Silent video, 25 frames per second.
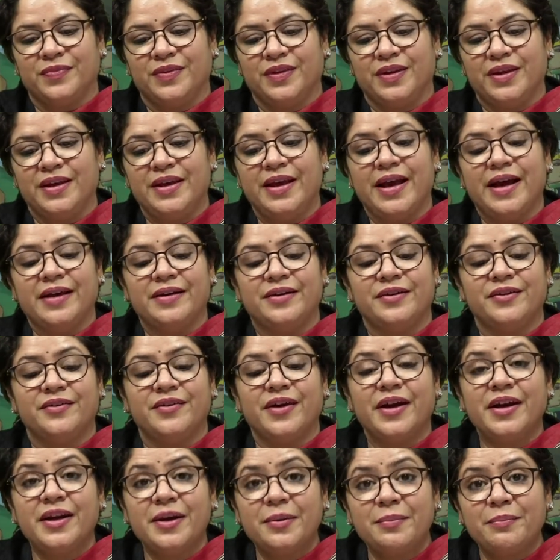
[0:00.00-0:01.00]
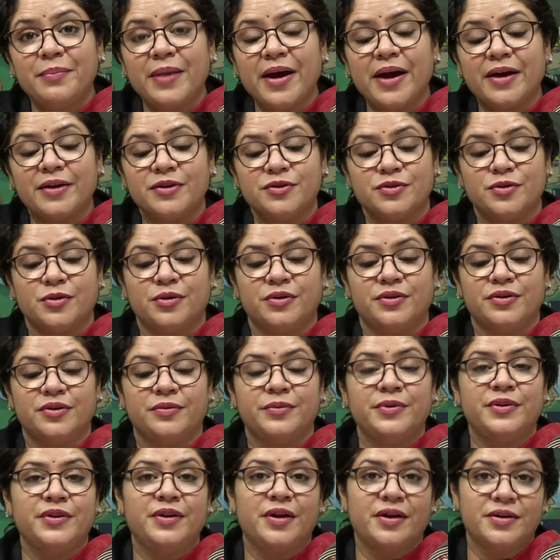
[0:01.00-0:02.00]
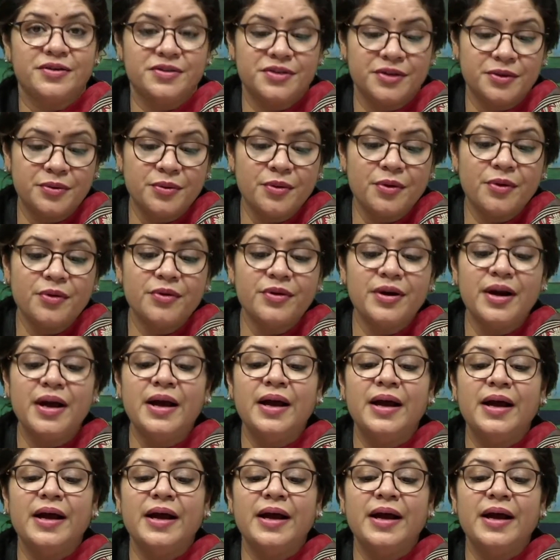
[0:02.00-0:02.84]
He had a great impact on Rabindranath Tagore